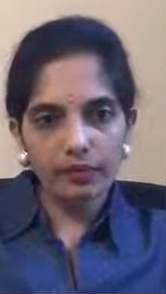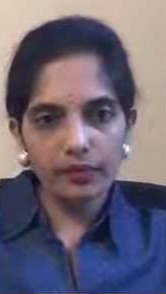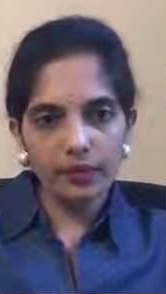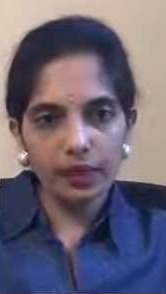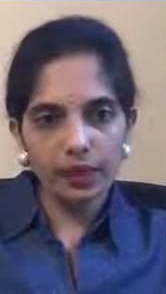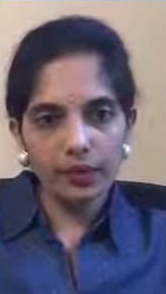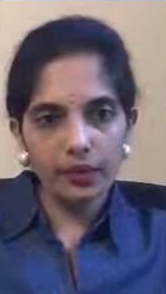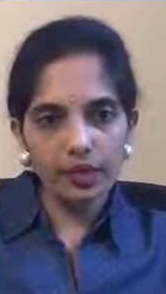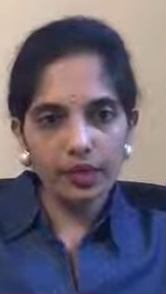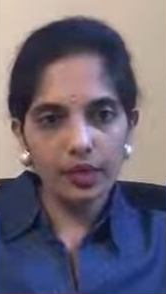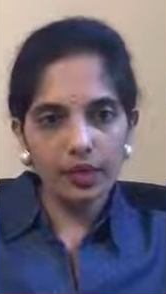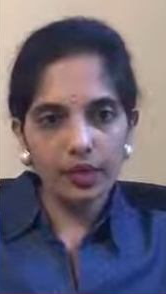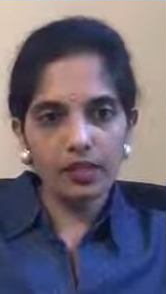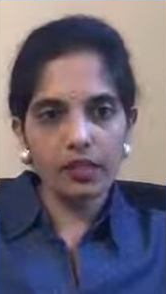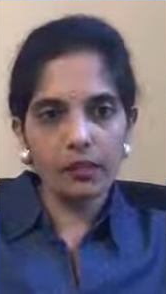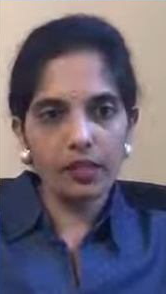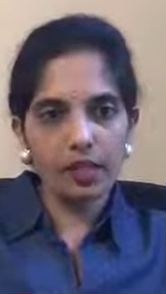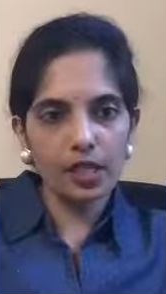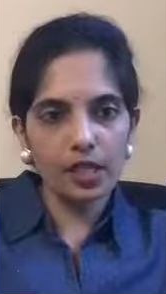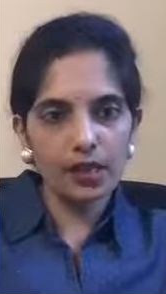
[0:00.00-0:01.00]
Oh, thank you so
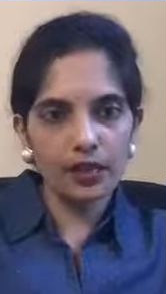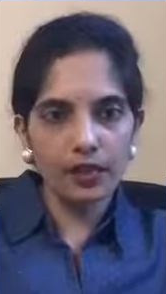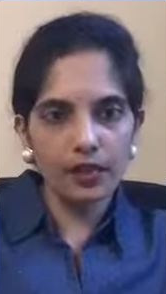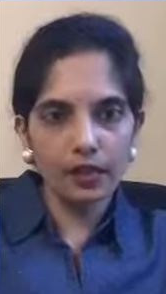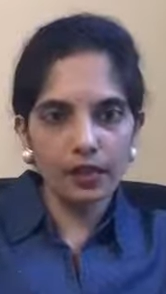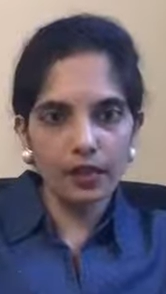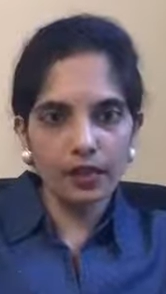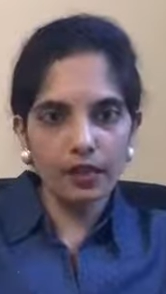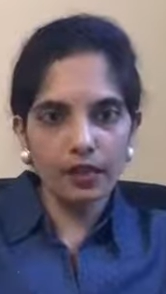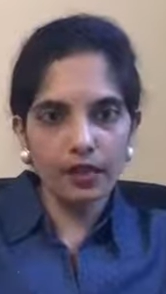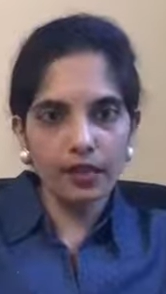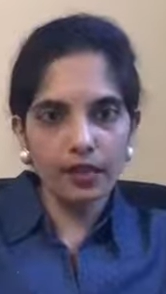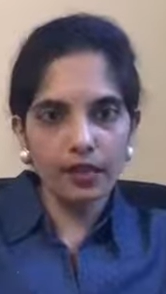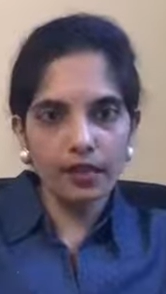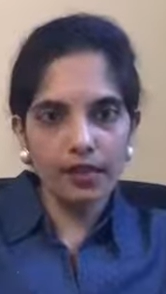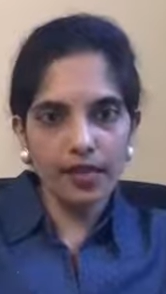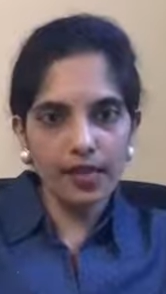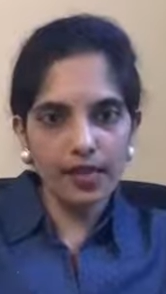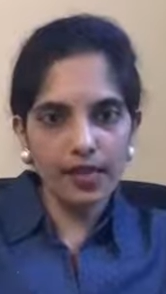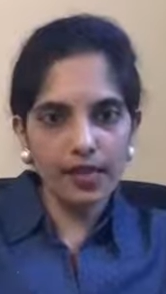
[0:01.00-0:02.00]
much for
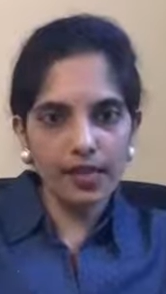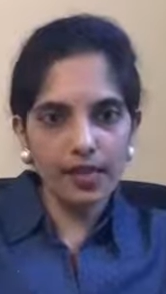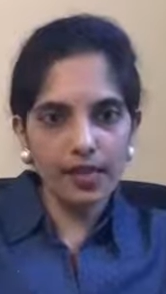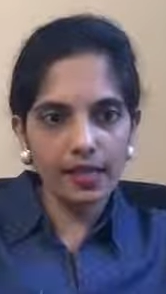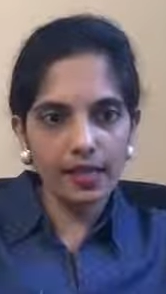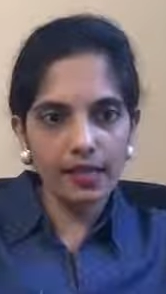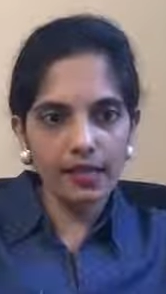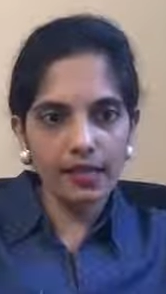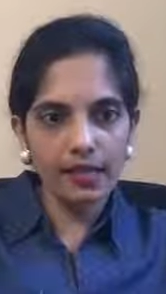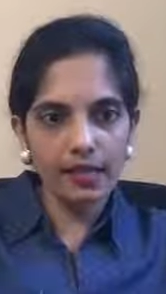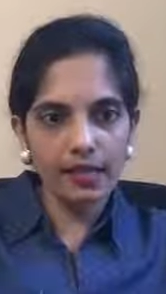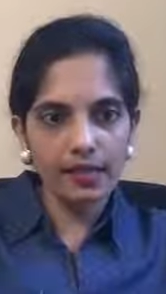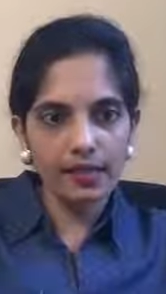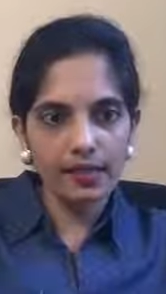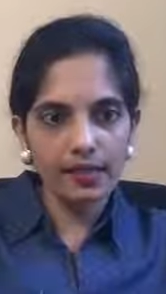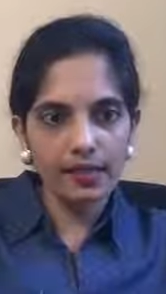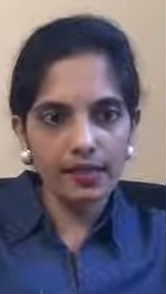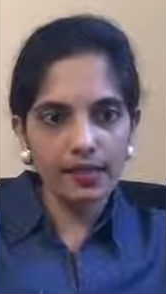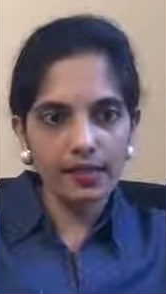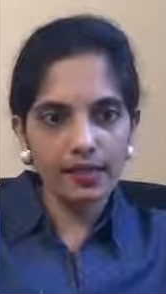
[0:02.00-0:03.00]
attending,
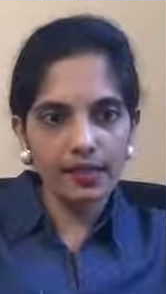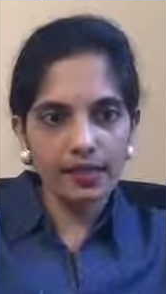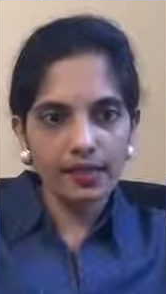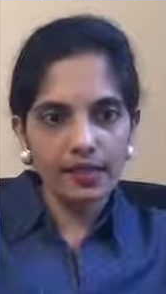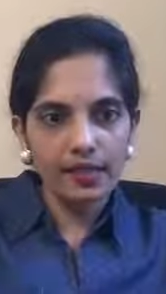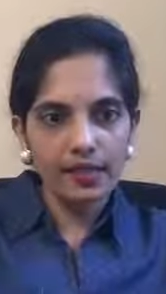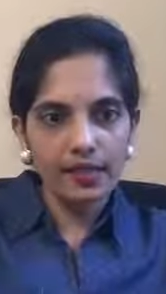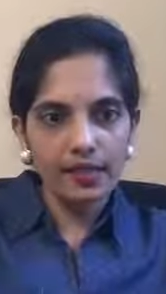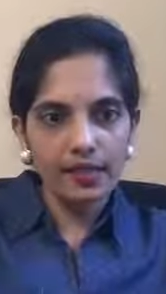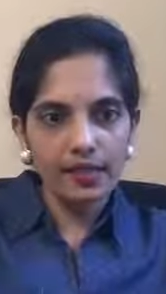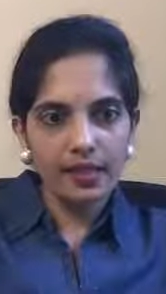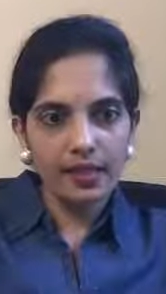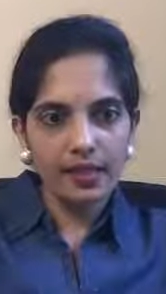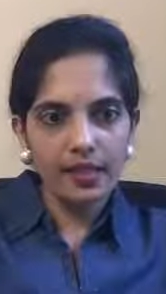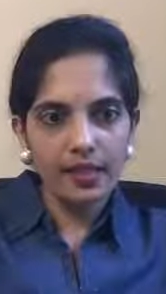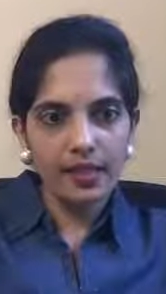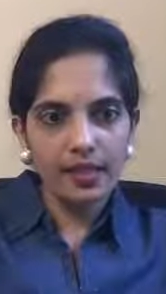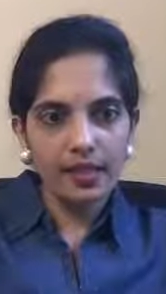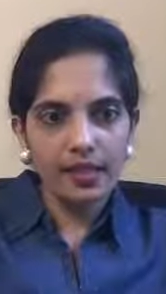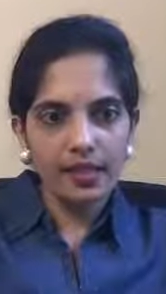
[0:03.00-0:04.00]

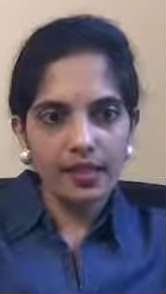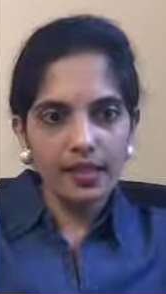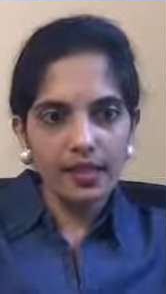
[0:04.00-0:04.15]
Raji.